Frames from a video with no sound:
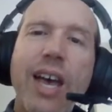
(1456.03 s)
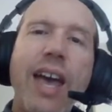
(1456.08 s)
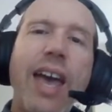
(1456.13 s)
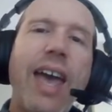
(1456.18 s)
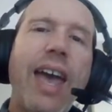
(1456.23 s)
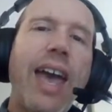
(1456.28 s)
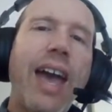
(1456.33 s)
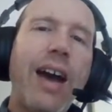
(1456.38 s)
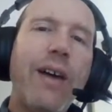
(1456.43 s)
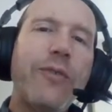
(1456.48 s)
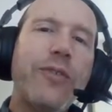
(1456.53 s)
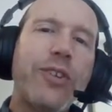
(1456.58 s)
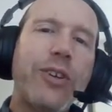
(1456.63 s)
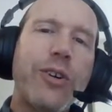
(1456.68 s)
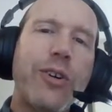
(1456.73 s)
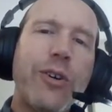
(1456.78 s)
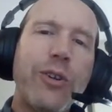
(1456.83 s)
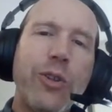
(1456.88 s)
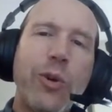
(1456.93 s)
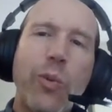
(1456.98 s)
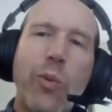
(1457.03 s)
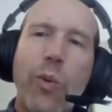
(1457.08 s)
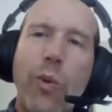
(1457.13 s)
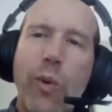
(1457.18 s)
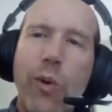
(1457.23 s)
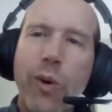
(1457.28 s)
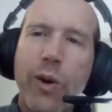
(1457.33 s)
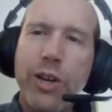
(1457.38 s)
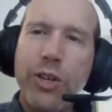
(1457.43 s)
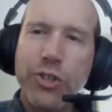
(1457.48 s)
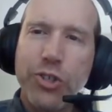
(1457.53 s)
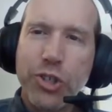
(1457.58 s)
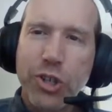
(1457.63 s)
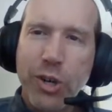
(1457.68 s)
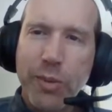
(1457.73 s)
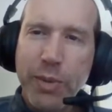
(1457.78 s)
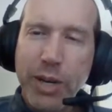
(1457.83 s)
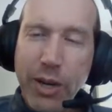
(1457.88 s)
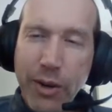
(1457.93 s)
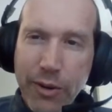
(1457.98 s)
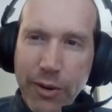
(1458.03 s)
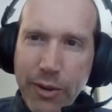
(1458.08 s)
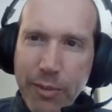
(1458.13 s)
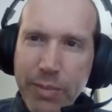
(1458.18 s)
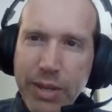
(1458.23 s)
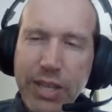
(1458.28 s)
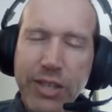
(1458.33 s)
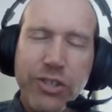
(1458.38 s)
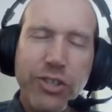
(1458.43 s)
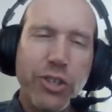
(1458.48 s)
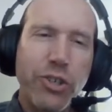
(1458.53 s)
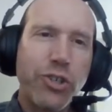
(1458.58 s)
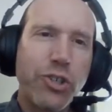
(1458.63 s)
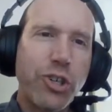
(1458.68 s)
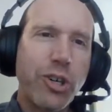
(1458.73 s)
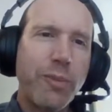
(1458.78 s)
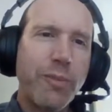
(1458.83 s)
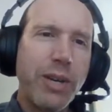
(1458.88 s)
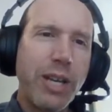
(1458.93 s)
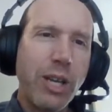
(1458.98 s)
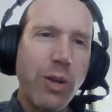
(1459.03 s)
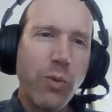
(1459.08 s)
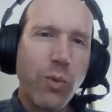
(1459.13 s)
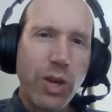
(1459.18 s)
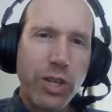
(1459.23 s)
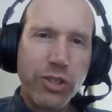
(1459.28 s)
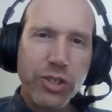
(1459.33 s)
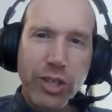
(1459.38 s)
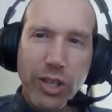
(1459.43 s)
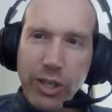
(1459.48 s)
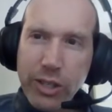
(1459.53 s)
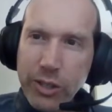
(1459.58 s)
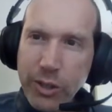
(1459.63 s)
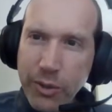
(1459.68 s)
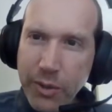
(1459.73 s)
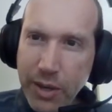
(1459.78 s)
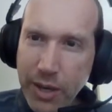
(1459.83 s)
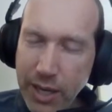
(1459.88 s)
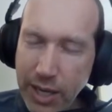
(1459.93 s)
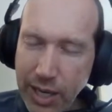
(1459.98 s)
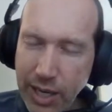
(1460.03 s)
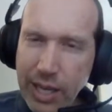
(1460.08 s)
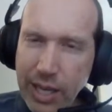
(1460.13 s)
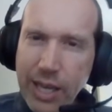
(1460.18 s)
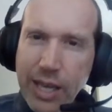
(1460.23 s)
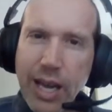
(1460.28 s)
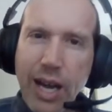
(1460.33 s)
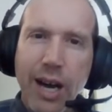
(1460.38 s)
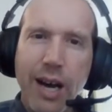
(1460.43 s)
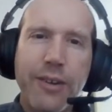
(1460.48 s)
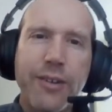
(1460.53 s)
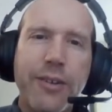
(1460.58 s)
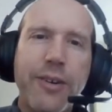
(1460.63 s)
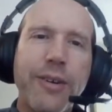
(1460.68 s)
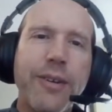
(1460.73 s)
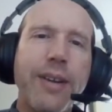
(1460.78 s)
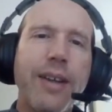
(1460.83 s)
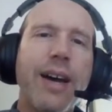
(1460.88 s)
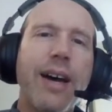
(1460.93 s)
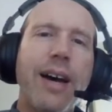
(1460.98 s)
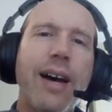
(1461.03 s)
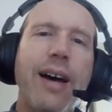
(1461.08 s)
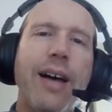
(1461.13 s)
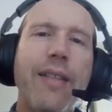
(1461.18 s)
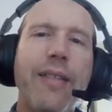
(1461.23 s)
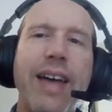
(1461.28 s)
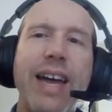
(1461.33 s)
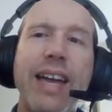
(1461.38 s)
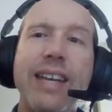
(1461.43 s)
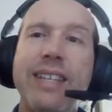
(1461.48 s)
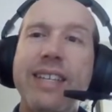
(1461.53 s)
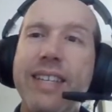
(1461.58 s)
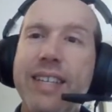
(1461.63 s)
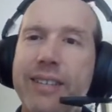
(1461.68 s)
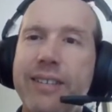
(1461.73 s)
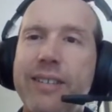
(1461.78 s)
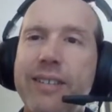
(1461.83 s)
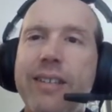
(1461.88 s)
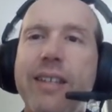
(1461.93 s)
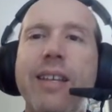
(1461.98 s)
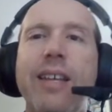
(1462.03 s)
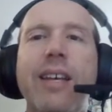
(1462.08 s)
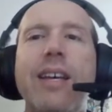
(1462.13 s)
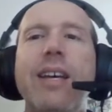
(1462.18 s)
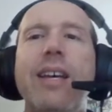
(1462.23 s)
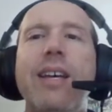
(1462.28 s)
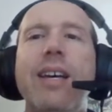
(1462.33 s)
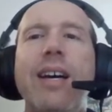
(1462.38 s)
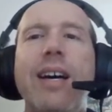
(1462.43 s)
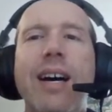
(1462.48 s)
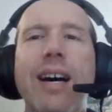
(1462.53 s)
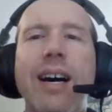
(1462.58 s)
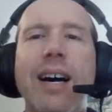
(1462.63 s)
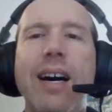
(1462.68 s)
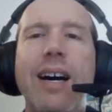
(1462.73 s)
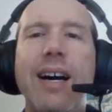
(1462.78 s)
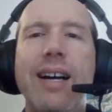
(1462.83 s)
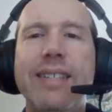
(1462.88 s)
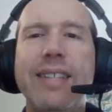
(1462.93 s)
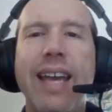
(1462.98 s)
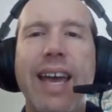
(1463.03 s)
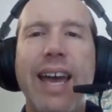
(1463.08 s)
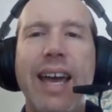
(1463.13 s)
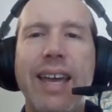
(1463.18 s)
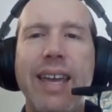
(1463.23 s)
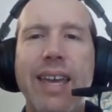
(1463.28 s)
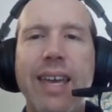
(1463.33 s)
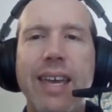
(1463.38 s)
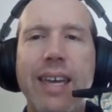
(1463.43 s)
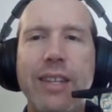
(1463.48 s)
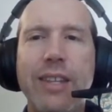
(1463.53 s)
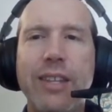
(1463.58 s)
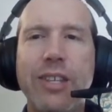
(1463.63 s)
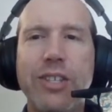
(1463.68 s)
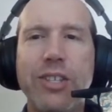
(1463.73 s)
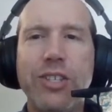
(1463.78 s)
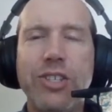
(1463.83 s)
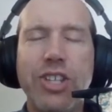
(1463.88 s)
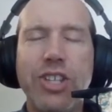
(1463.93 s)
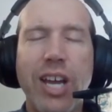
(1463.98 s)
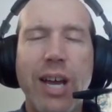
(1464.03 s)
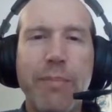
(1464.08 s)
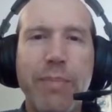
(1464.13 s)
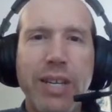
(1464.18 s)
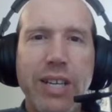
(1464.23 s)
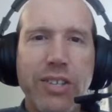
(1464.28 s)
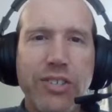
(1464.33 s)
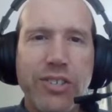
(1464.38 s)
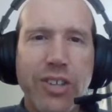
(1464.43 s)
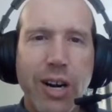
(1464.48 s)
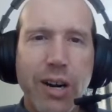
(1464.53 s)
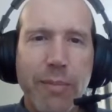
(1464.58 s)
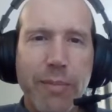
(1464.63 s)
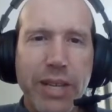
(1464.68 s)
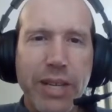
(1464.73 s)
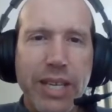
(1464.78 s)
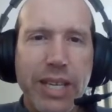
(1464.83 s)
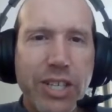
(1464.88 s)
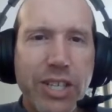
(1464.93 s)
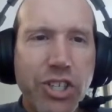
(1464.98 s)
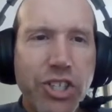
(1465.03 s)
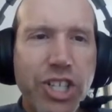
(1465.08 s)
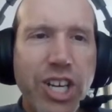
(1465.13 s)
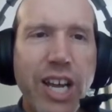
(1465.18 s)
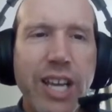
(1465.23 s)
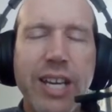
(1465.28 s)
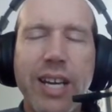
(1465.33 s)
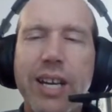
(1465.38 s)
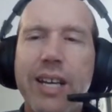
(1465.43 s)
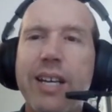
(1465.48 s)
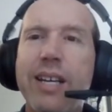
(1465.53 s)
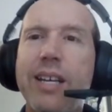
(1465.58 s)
after the war in Germany, or the peace in Germany, was concluded, and he honored that deal, attacking the Japanese army in China.